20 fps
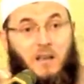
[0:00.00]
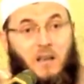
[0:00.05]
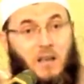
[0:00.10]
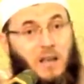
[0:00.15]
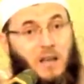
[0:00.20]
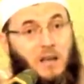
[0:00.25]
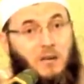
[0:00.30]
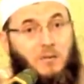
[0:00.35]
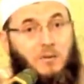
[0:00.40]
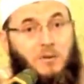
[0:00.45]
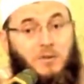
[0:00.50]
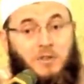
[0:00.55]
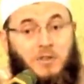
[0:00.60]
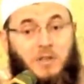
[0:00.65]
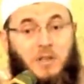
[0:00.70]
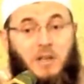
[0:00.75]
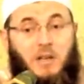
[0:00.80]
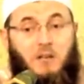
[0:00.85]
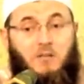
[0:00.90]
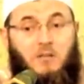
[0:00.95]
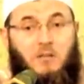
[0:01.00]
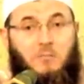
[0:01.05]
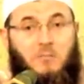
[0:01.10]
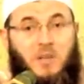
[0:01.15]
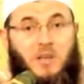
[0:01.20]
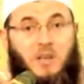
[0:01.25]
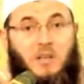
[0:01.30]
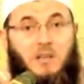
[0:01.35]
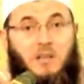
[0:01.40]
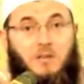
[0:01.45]
he or she will
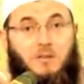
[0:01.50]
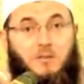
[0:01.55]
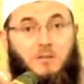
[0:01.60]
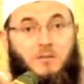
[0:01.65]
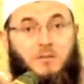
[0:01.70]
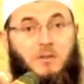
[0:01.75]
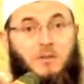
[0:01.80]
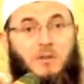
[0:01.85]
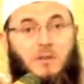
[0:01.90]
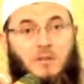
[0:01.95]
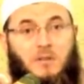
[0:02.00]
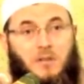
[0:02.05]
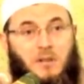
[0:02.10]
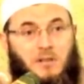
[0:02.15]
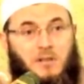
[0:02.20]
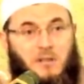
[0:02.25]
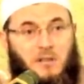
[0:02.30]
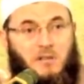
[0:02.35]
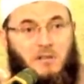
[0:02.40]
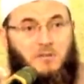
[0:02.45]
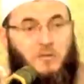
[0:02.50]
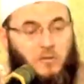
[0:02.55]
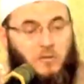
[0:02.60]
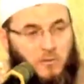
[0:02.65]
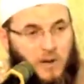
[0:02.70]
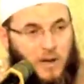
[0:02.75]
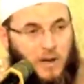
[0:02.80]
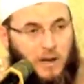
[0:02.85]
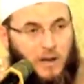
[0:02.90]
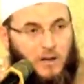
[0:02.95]
be the truly successful
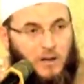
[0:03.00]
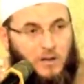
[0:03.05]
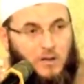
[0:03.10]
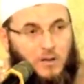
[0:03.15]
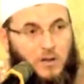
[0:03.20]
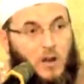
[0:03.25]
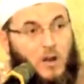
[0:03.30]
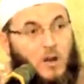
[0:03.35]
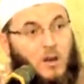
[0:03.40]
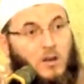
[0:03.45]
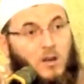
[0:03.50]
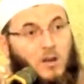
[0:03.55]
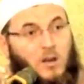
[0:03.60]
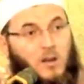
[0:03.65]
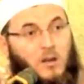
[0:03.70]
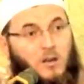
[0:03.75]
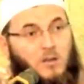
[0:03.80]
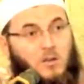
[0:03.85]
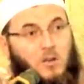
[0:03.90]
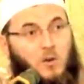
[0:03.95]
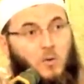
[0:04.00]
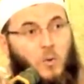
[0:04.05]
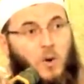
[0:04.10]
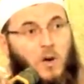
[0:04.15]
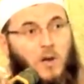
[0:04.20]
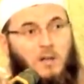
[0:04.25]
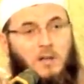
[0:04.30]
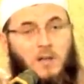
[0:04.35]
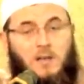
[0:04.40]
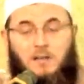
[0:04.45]
one. So
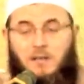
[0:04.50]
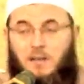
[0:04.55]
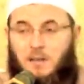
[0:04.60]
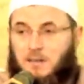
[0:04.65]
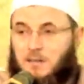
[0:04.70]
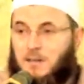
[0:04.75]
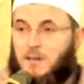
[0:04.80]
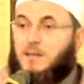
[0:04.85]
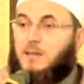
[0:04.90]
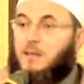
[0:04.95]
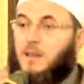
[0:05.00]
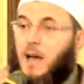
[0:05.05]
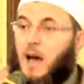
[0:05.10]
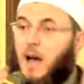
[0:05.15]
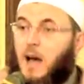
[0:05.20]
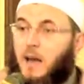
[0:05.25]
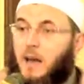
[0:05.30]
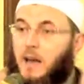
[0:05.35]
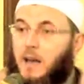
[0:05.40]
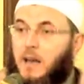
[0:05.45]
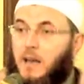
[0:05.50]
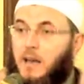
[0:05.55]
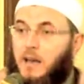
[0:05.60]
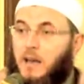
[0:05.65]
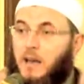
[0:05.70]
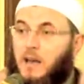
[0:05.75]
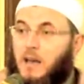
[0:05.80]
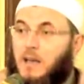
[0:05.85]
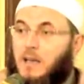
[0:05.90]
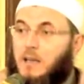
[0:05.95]
where does success lie?
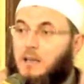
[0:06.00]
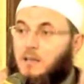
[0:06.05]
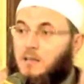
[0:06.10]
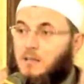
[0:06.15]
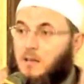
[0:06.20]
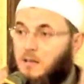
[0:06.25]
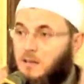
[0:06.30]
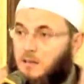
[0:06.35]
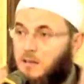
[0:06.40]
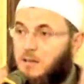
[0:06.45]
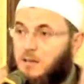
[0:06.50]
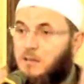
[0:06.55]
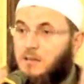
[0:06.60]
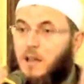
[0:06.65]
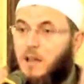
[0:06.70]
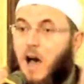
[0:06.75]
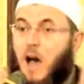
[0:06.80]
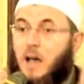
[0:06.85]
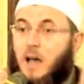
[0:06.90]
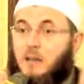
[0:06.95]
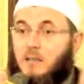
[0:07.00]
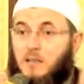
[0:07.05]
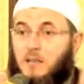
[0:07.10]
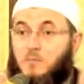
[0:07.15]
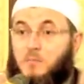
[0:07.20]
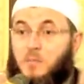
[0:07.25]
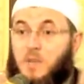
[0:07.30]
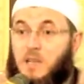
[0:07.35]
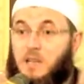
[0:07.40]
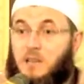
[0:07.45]
Success lies
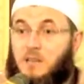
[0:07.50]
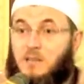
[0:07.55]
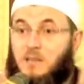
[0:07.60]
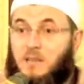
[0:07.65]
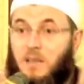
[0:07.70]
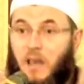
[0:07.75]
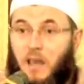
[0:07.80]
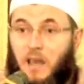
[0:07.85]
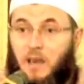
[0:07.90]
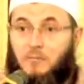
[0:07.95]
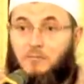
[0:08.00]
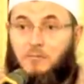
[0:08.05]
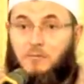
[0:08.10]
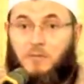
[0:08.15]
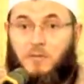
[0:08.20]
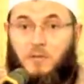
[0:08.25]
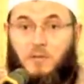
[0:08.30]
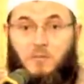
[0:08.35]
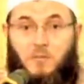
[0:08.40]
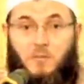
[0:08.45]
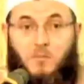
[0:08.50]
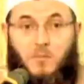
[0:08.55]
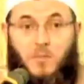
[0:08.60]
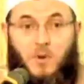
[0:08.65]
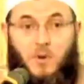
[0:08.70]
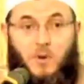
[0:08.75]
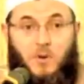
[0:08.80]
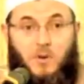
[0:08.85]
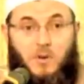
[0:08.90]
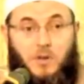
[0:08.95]
in being saved from
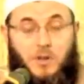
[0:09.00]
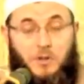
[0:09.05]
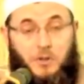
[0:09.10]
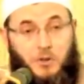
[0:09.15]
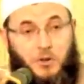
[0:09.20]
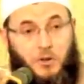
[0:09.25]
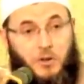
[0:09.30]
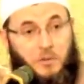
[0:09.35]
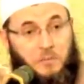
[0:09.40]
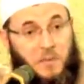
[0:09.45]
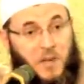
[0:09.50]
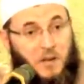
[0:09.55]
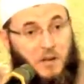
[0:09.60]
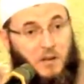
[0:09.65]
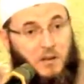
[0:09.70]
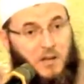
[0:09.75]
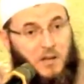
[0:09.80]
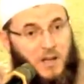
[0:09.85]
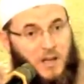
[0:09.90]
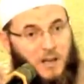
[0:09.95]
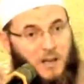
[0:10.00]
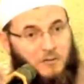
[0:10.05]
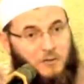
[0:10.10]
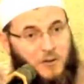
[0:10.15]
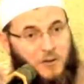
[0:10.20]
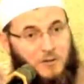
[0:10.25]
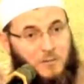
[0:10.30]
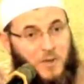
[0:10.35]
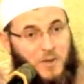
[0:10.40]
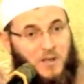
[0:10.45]
the torment on the day of
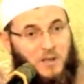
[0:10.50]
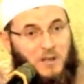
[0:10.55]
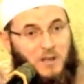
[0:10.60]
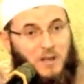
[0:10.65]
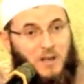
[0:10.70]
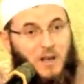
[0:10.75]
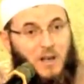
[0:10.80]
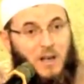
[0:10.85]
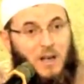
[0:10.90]
judgment,